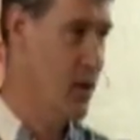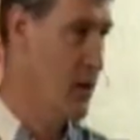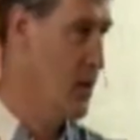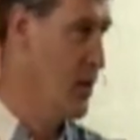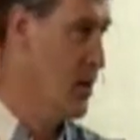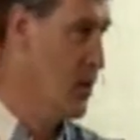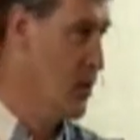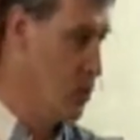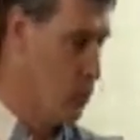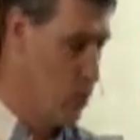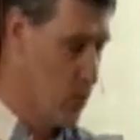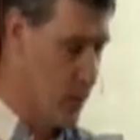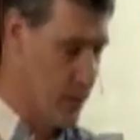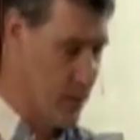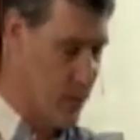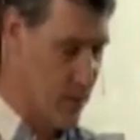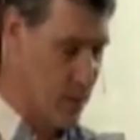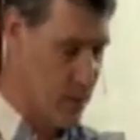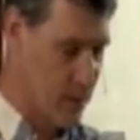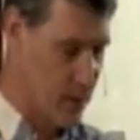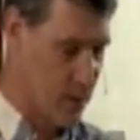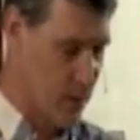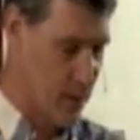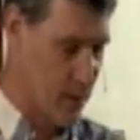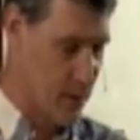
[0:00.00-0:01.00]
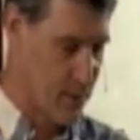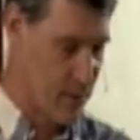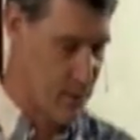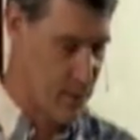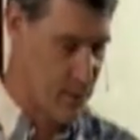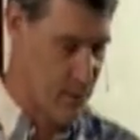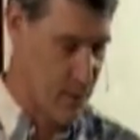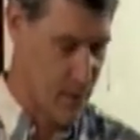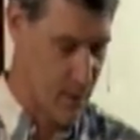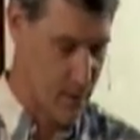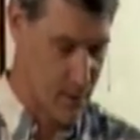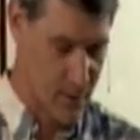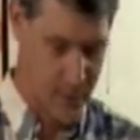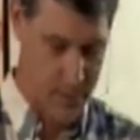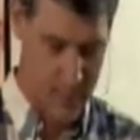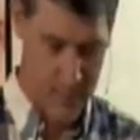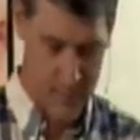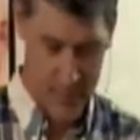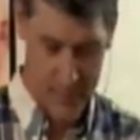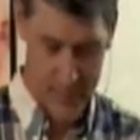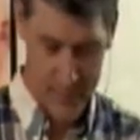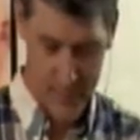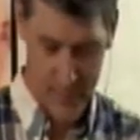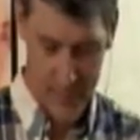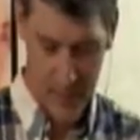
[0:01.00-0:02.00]
with these kinds of things.
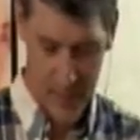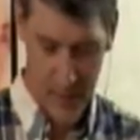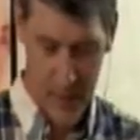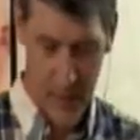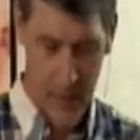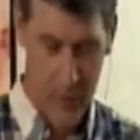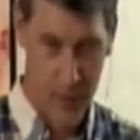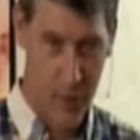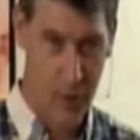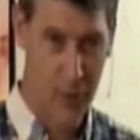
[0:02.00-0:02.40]
So